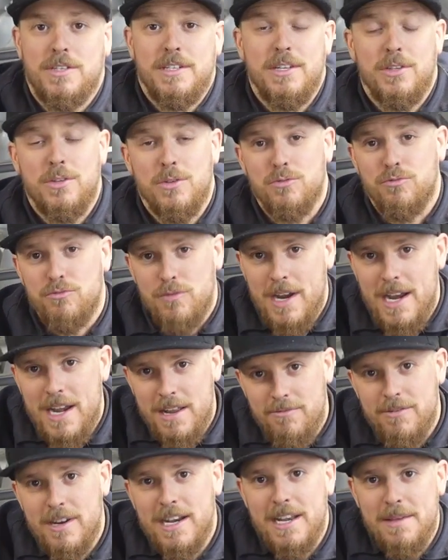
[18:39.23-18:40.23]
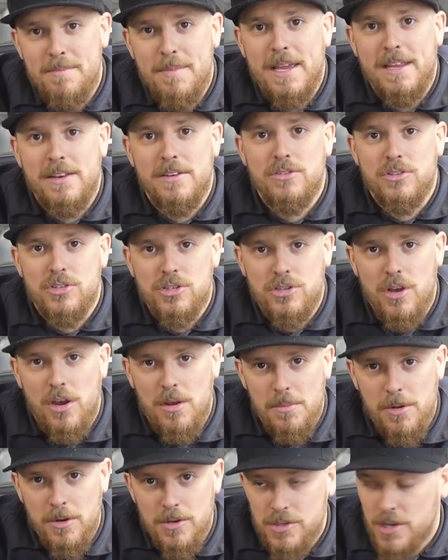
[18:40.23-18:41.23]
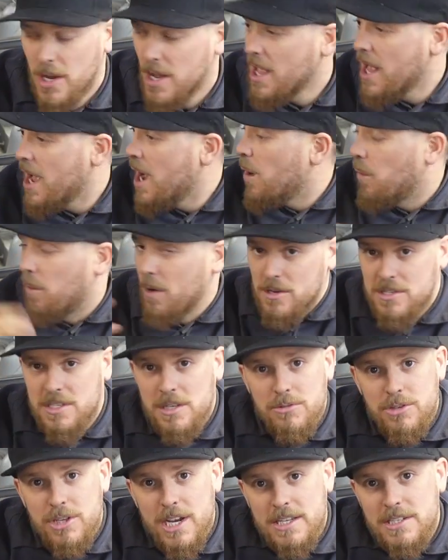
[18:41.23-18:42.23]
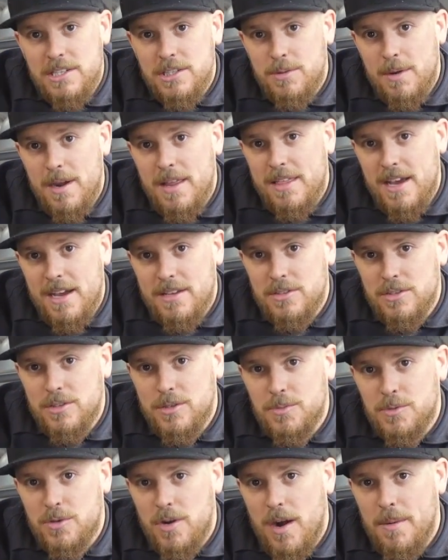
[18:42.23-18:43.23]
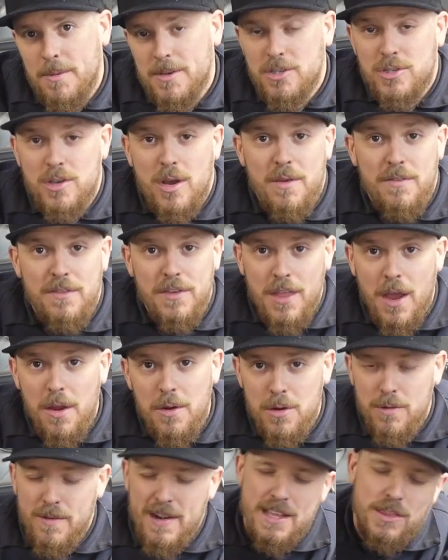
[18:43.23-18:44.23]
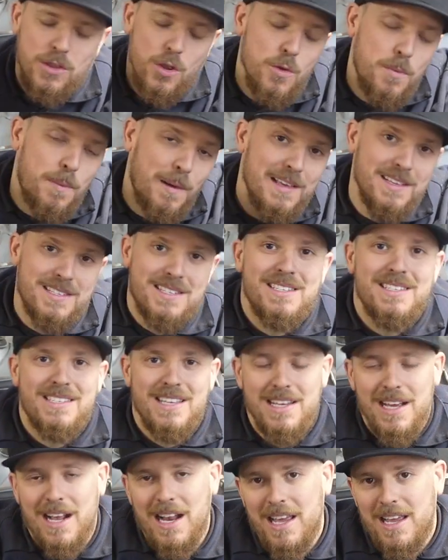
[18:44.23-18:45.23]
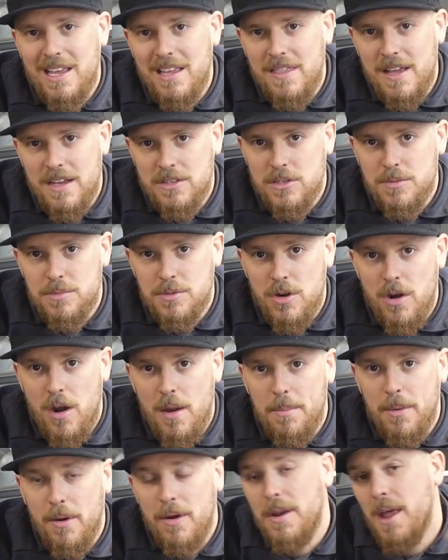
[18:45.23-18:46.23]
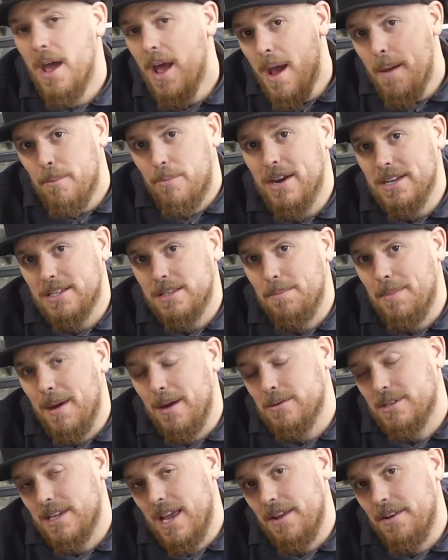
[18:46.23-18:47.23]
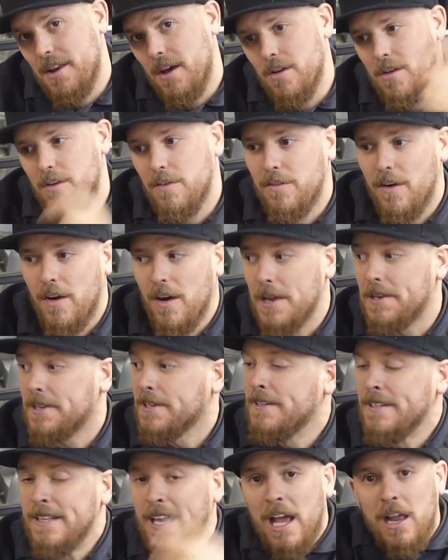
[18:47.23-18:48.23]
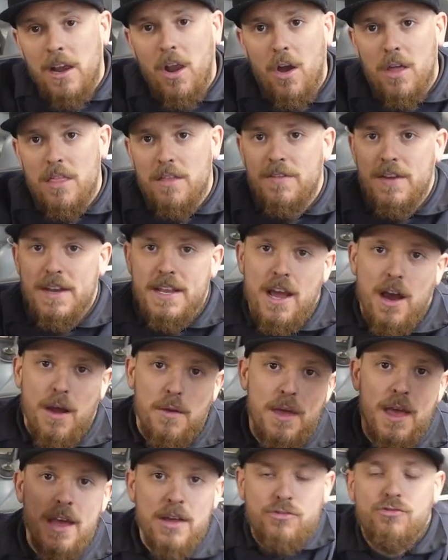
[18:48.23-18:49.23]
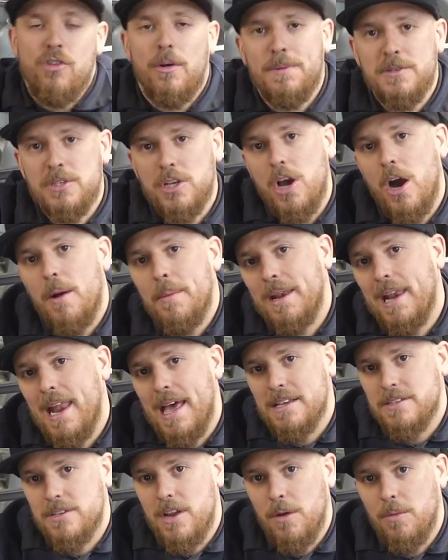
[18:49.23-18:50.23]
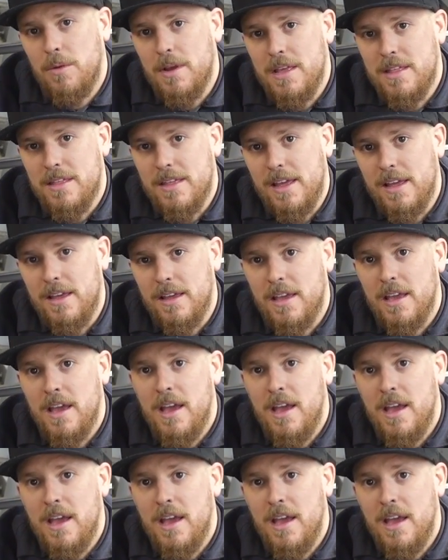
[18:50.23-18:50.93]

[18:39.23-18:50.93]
It does really mean so much. We are still chasing 20,000 subscribers, so if you don't already, do please consider clicking that subscribe button. Press the bell to get notified. Like the video, drop us a comment, let us know what you think.